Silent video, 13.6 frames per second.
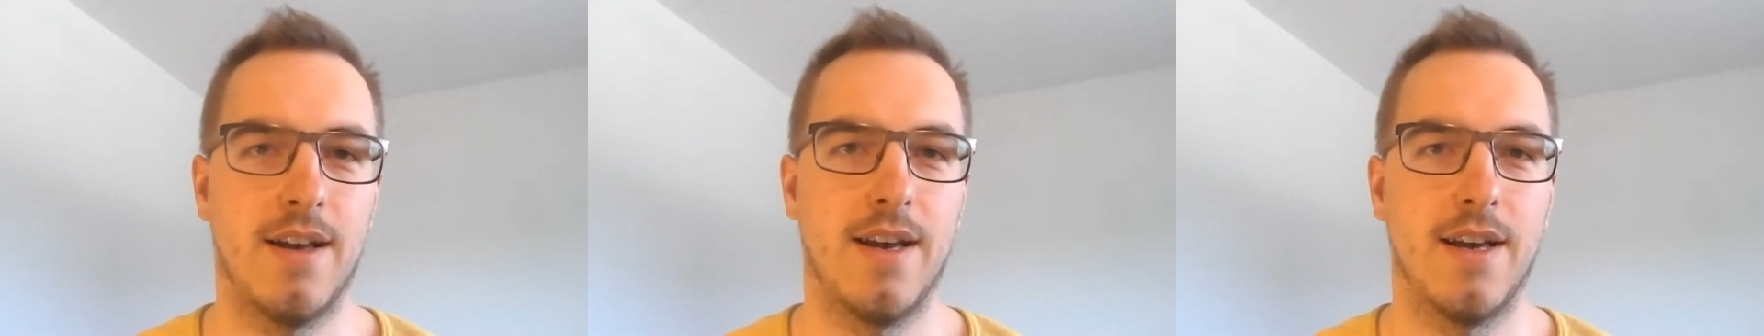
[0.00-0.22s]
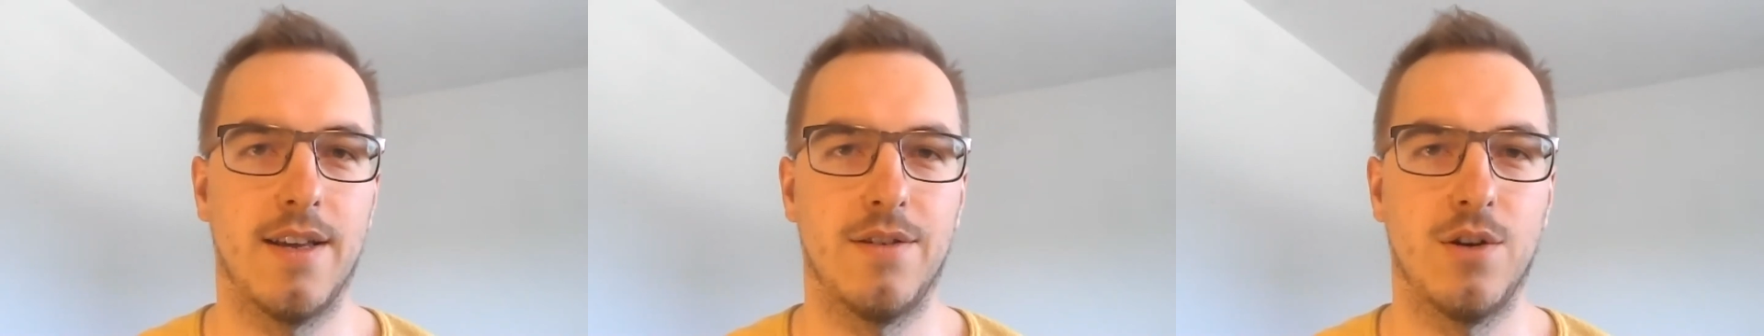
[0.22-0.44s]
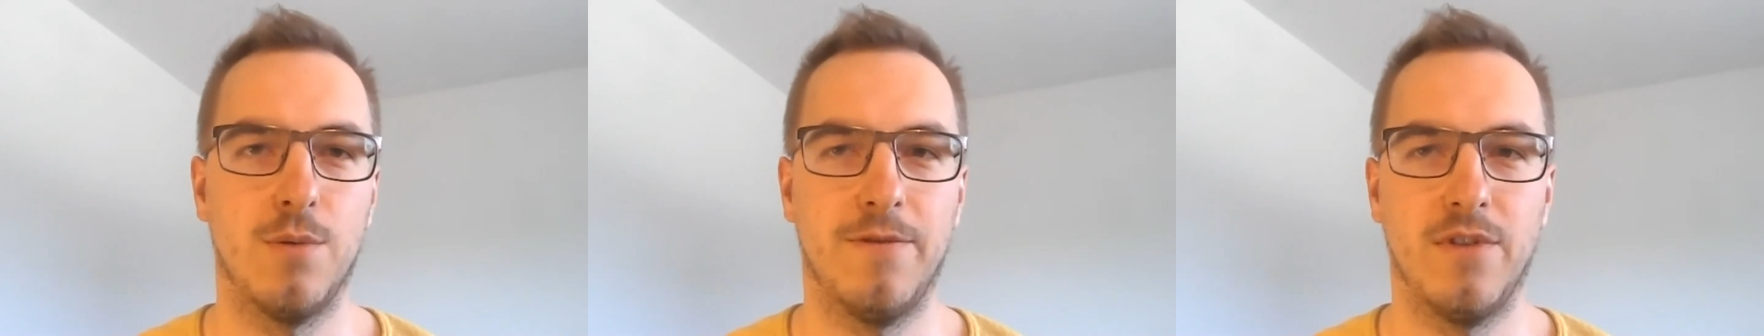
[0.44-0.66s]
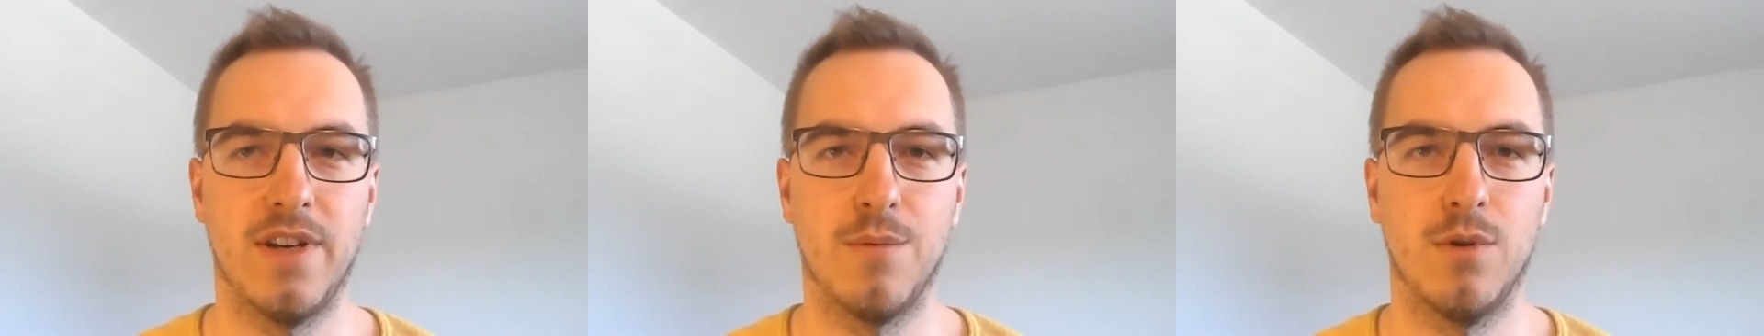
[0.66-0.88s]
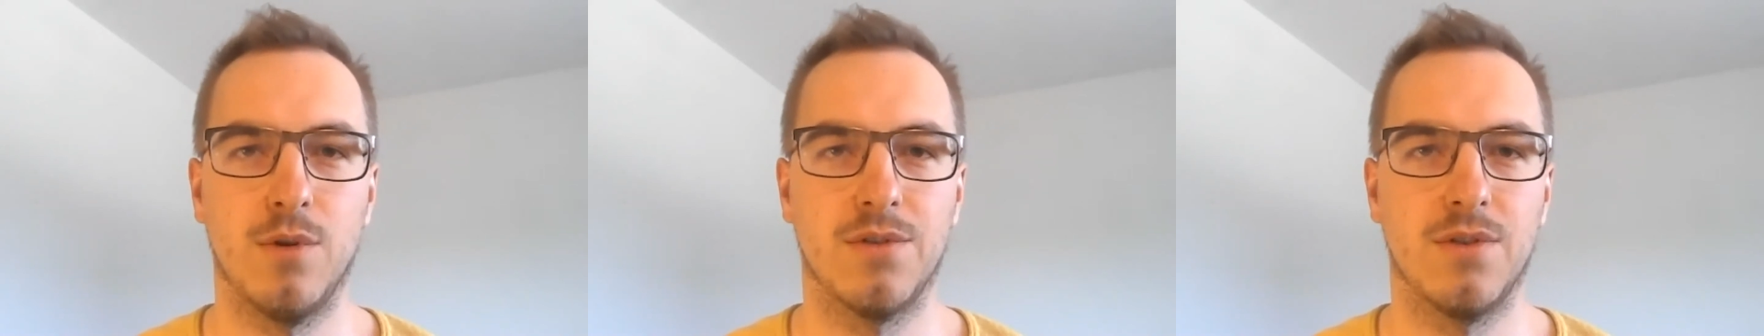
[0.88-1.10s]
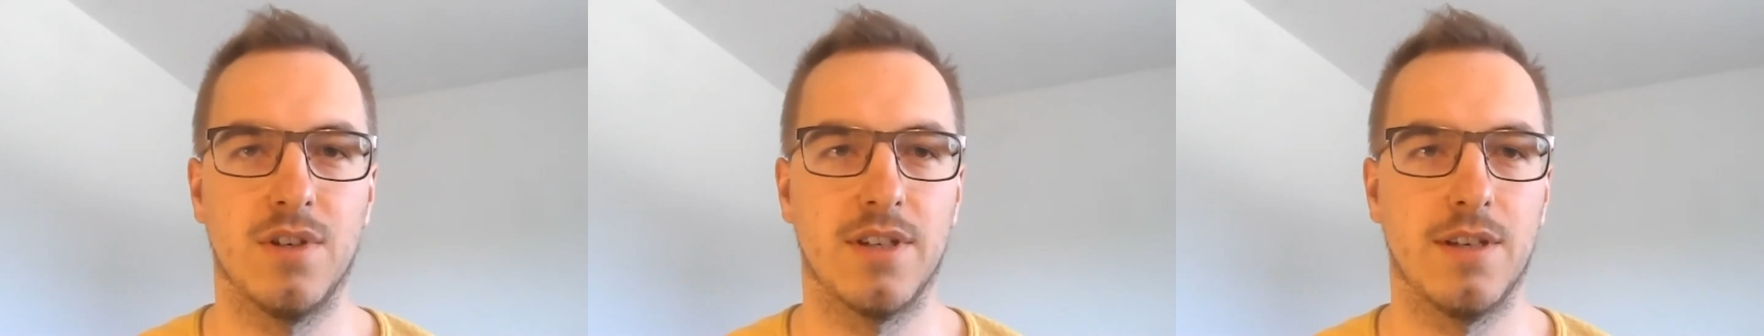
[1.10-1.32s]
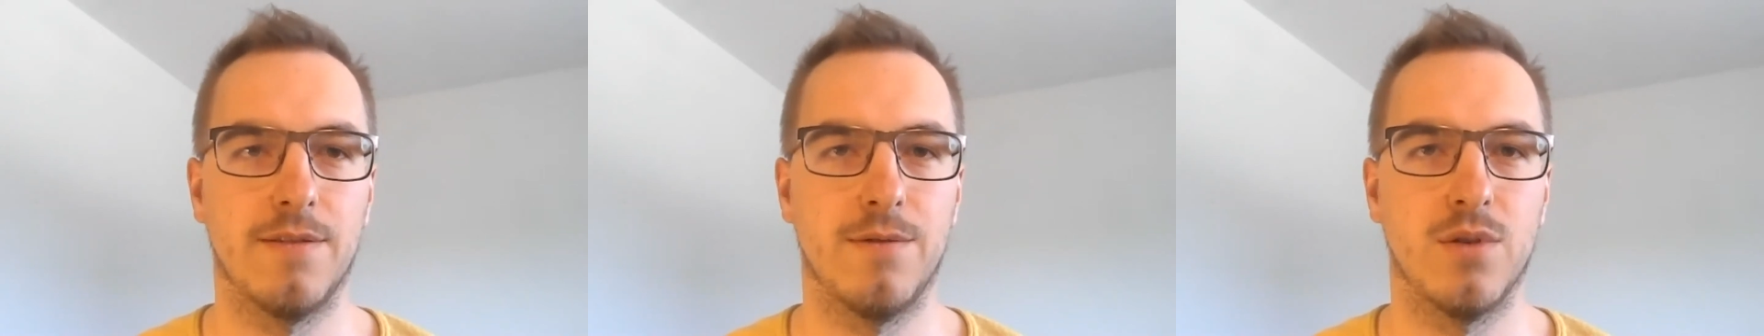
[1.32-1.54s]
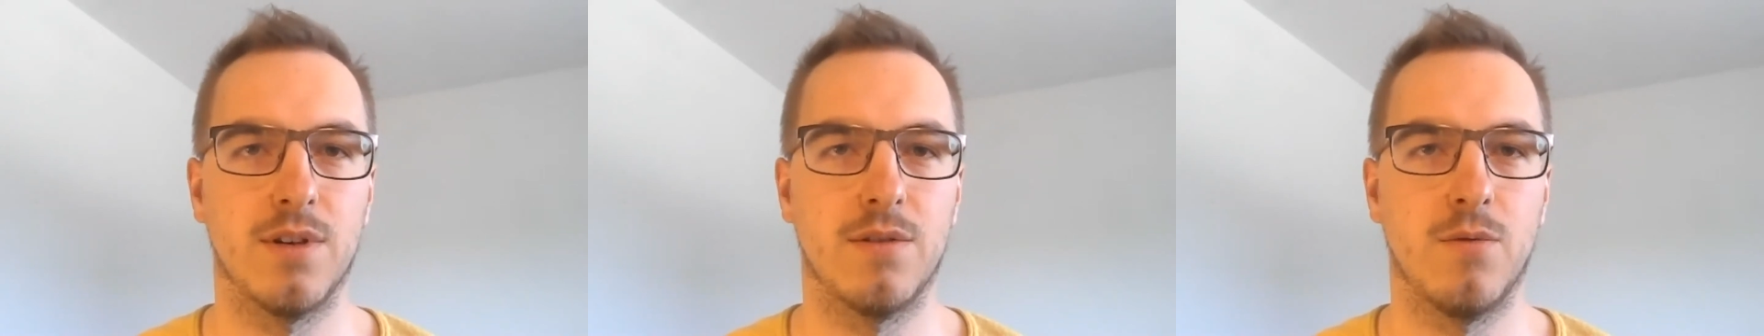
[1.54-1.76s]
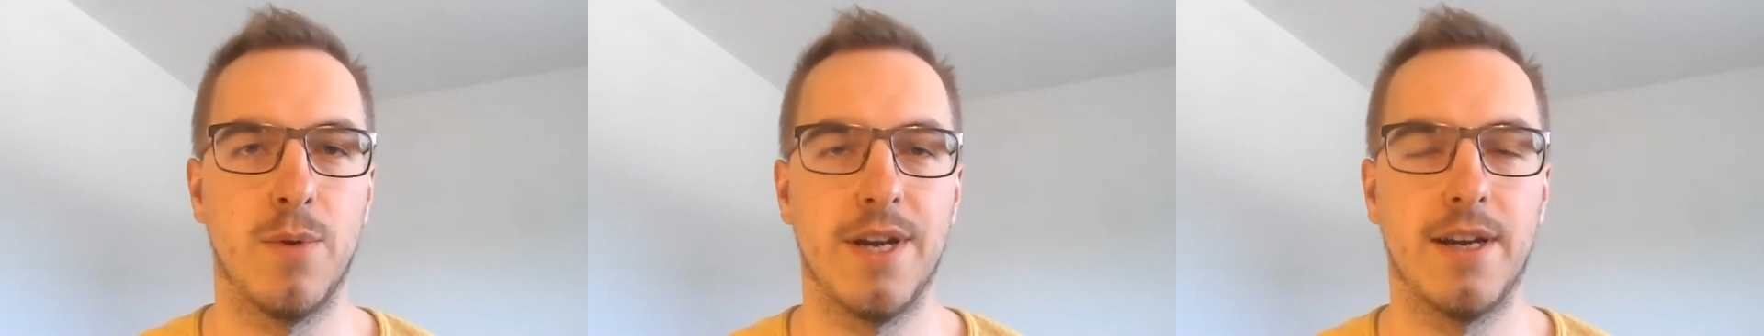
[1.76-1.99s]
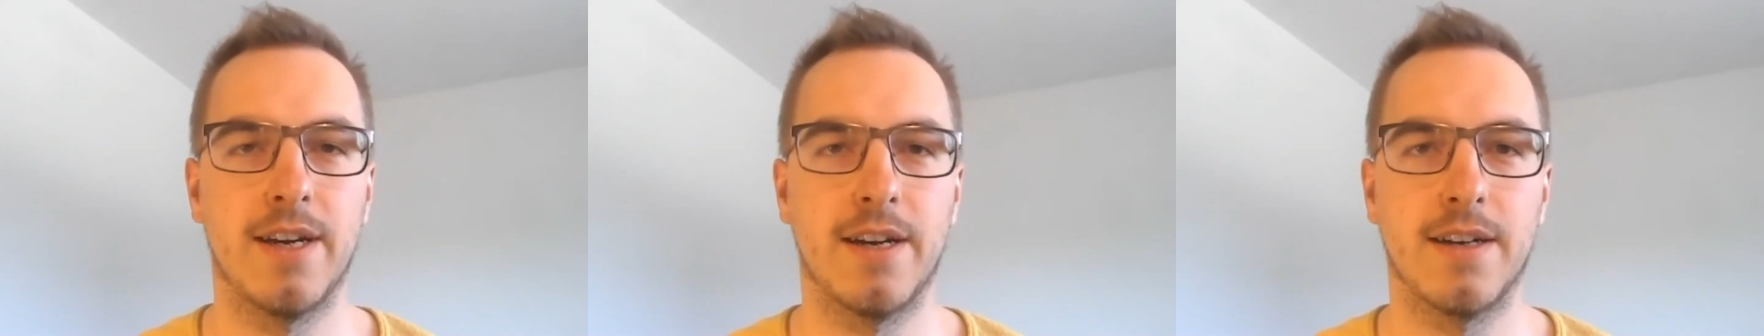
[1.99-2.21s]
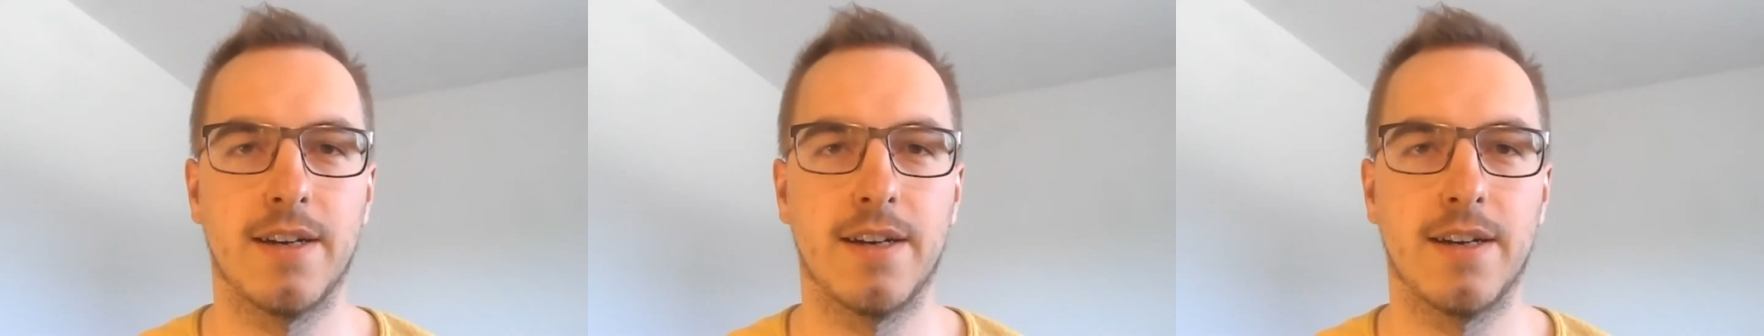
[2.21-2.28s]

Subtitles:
And hopefully I'm also going to give you a quick